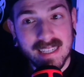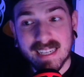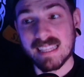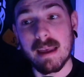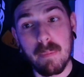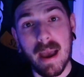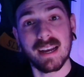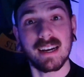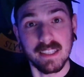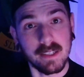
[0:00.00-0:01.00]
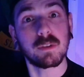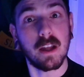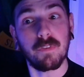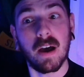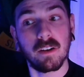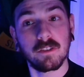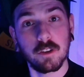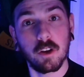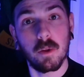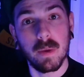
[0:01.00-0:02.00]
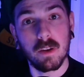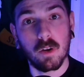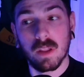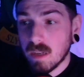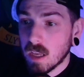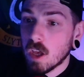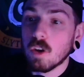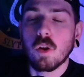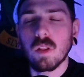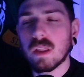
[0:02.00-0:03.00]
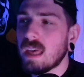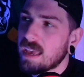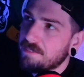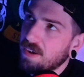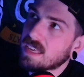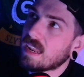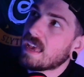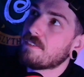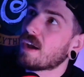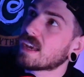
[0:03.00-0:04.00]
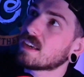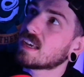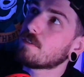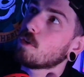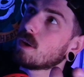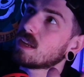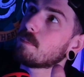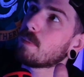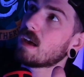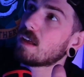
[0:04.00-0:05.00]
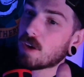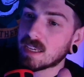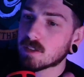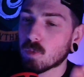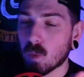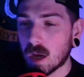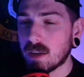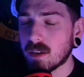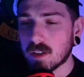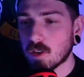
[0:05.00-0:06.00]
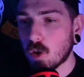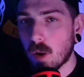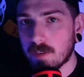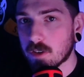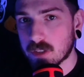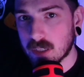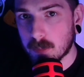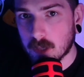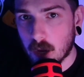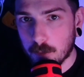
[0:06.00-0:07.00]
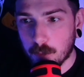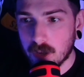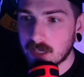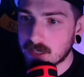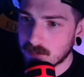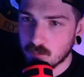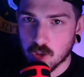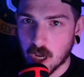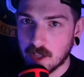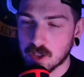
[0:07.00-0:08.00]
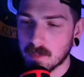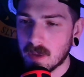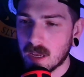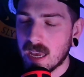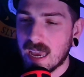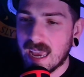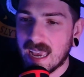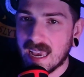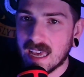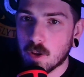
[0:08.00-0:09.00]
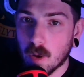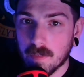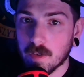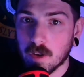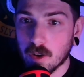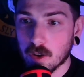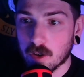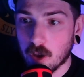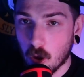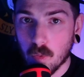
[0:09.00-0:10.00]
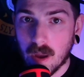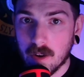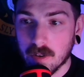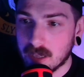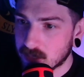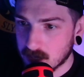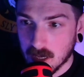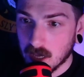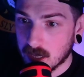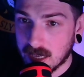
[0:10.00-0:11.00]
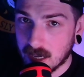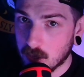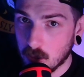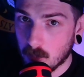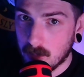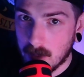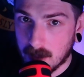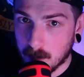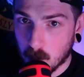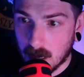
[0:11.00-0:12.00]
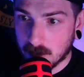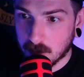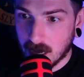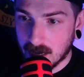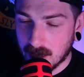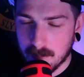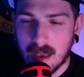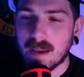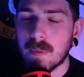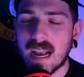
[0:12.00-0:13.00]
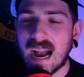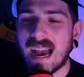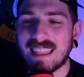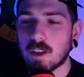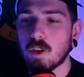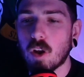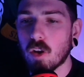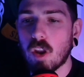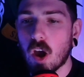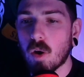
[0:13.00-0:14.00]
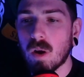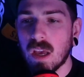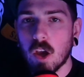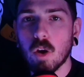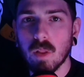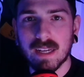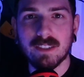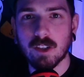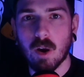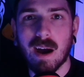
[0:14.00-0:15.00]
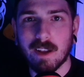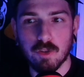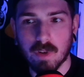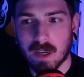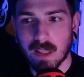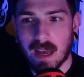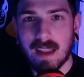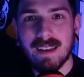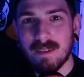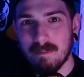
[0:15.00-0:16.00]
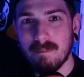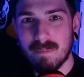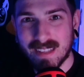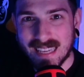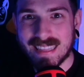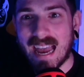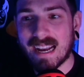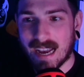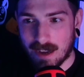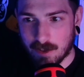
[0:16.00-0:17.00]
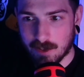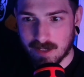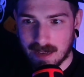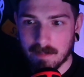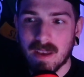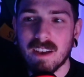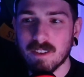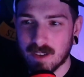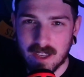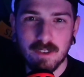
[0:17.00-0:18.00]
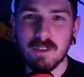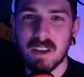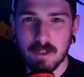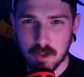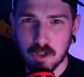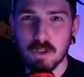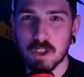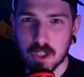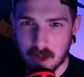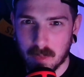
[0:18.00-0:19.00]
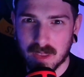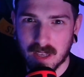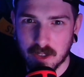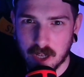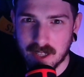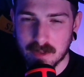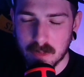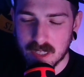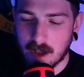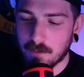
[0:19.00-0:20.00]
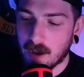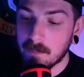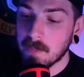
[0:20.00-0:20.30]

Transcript: Cut some stuff out. You know what I mean, Nolan? If I could give you any advice, one, whoever your cinematographer is, change him. And whoever your co-writer is, get a new one, make him more entertaining. Make him a guy that you don't know who likes to go out and drink a lot. Get that guy on your team. He'll shoot the shit with you and change some stuff up.